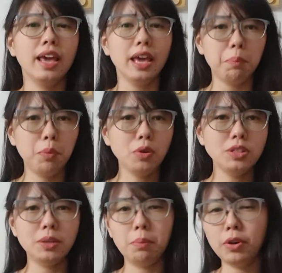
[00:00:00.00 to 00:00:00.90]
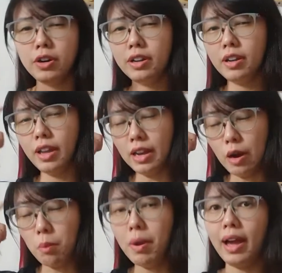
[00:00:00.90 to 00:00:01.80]
It puts a burden in
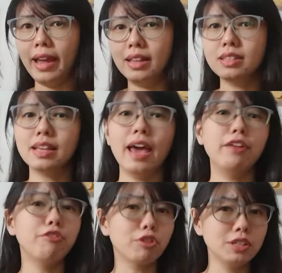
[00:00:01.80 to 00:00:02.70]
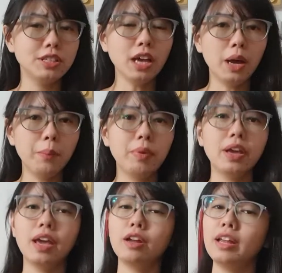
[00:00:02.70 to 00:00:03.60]
our minds, and for some,
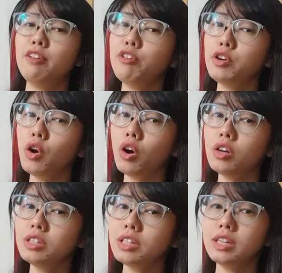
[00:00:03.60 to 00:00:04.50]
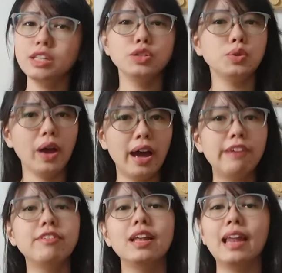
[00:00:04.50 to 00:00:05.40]
it can even cause us to have
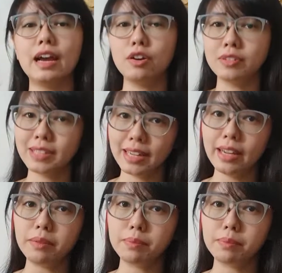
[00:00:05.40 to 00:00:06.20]
a lack of sleep.